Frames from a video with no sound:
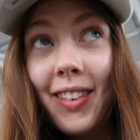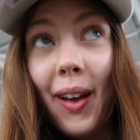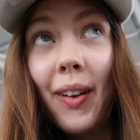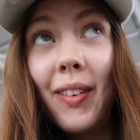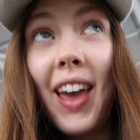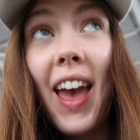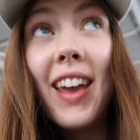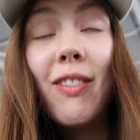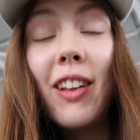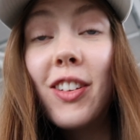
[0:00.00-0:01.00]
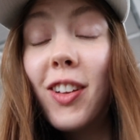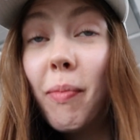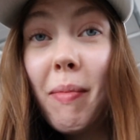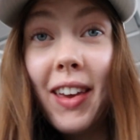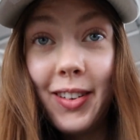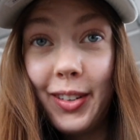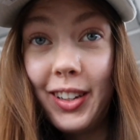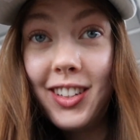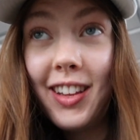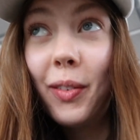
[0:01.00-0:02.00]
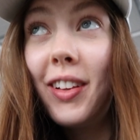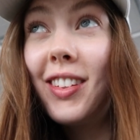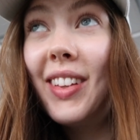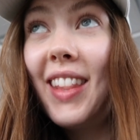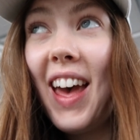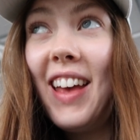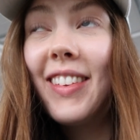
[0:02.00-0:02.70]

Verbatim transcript: So yeah, even if it's just been me and Josh, there's always someone there.